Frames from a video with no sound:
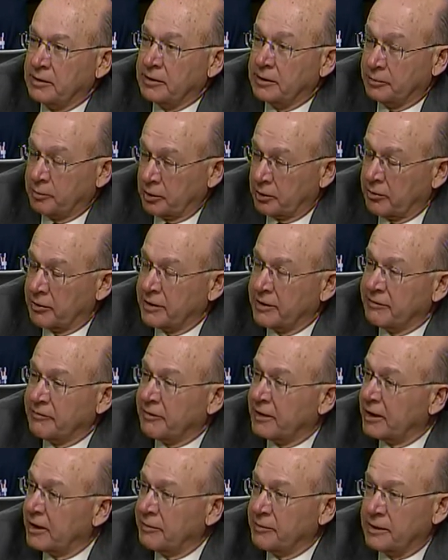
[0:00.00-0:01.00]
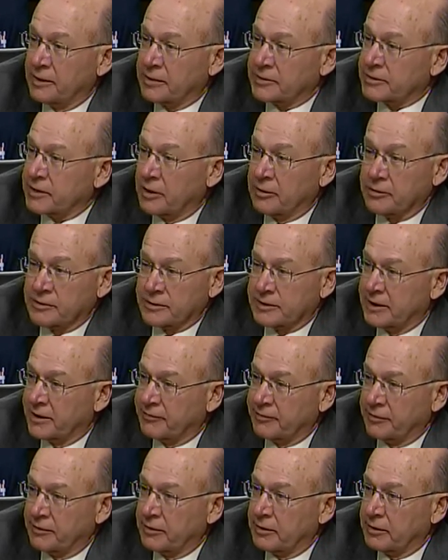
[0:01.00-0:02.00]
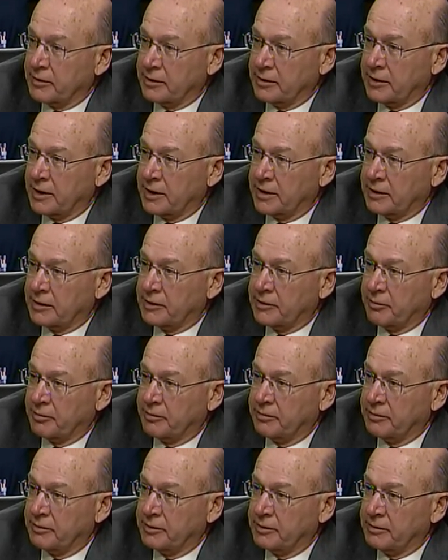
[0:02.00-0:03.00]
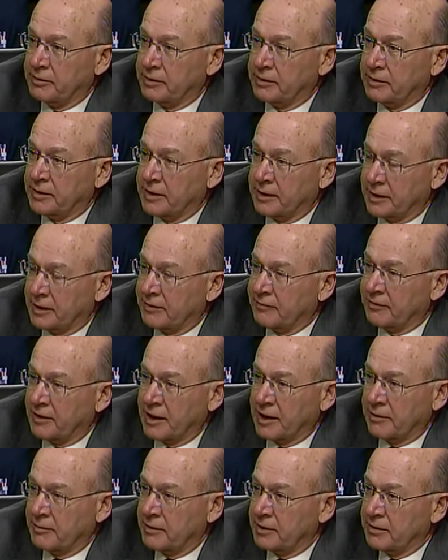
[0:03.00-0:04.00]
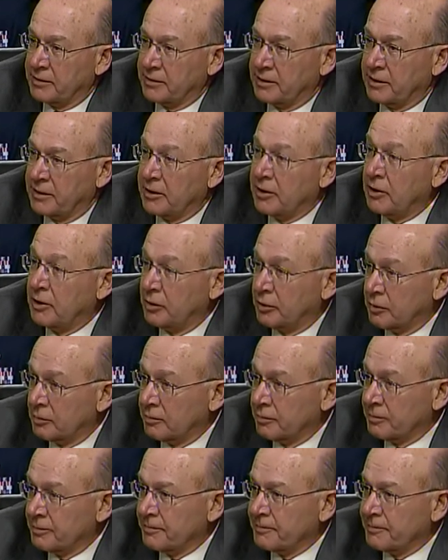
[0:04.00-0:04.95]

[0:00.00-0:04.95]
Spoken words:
deployed environment is always different than the environment at home.